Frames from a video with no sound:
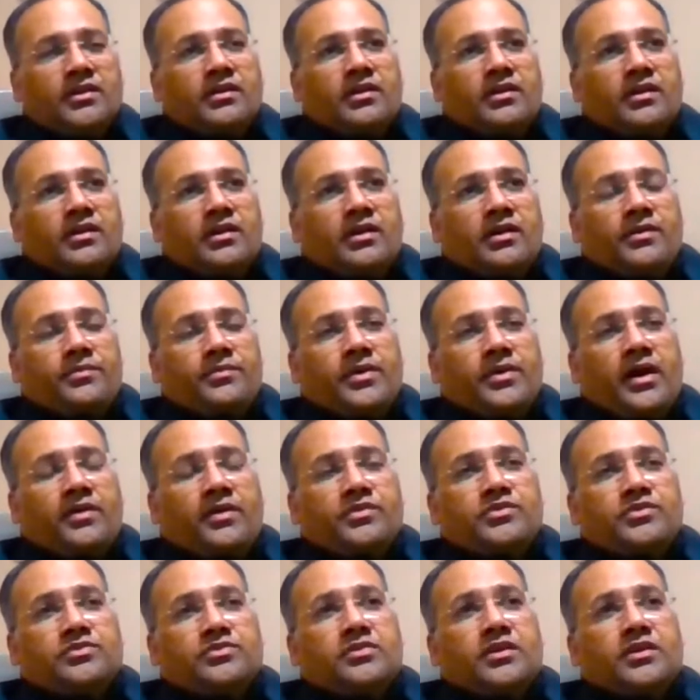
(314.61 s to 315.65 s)
I
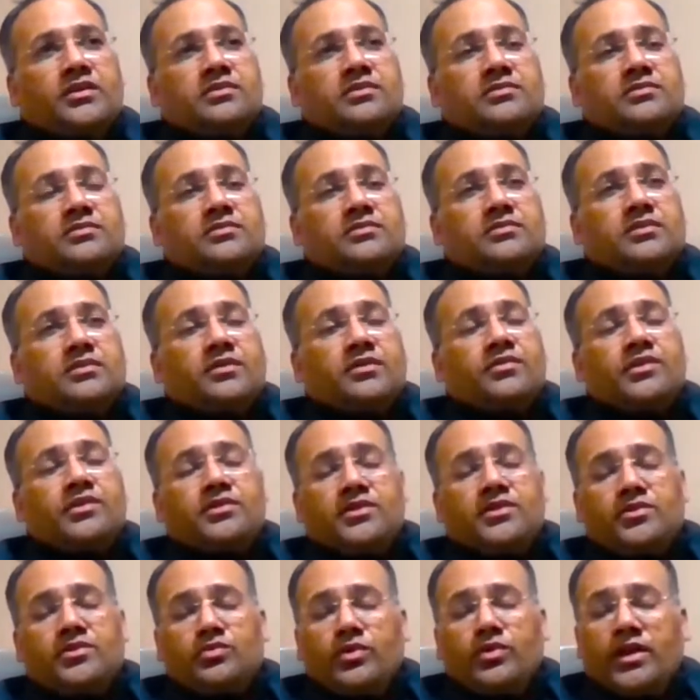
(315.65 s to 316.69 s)
would say 70
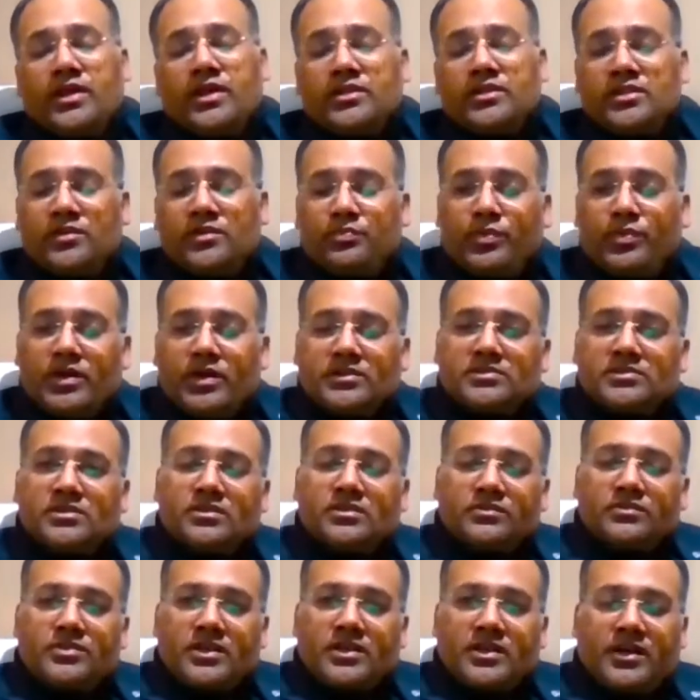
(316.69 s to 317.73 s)
to 80%
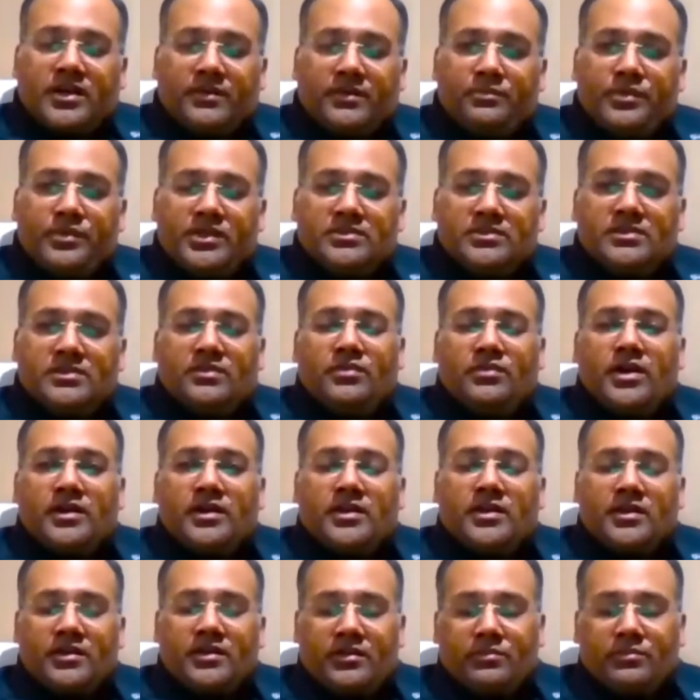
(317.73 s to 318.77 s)
of the companies are
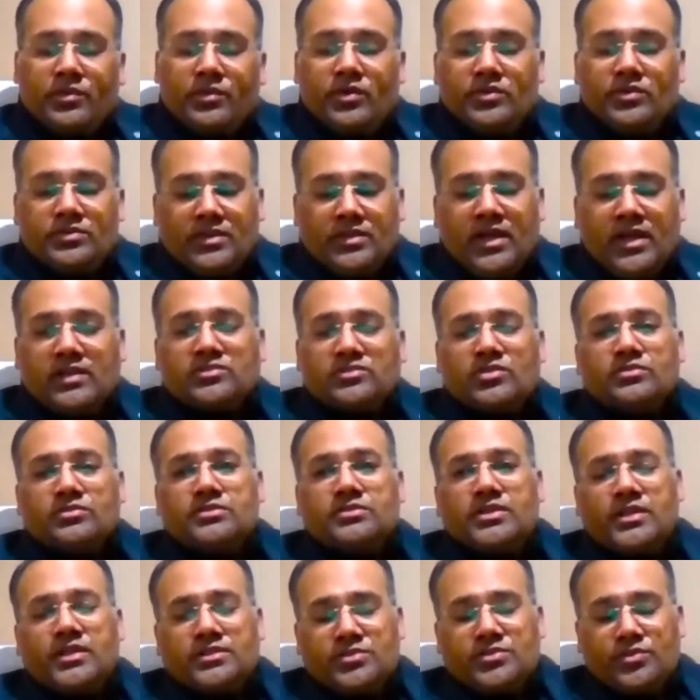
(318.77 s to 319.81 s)
working remote as on
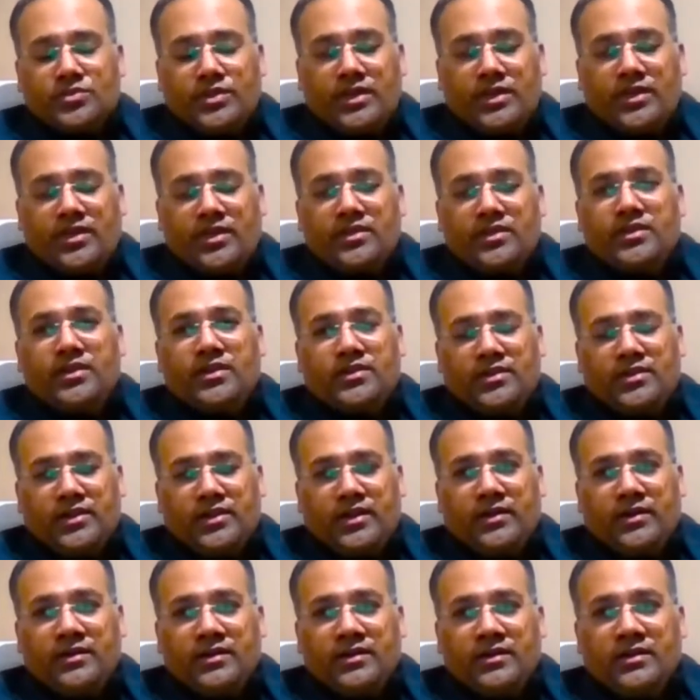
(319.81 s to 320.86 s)
date today in India.
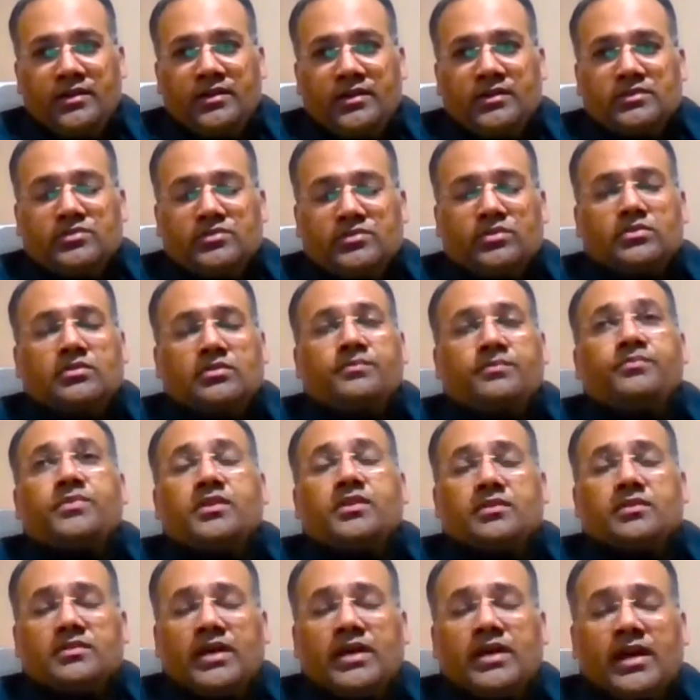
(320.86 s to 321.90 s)
So
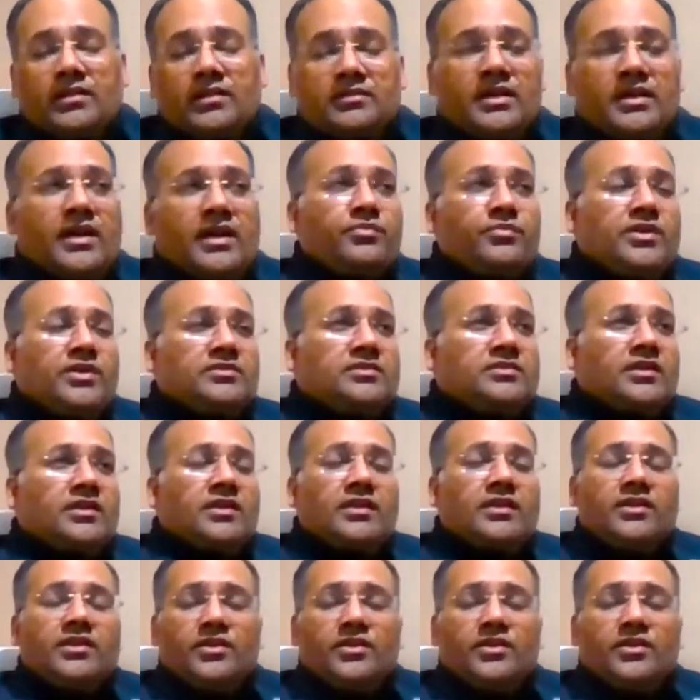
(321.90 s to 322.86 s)
that basically,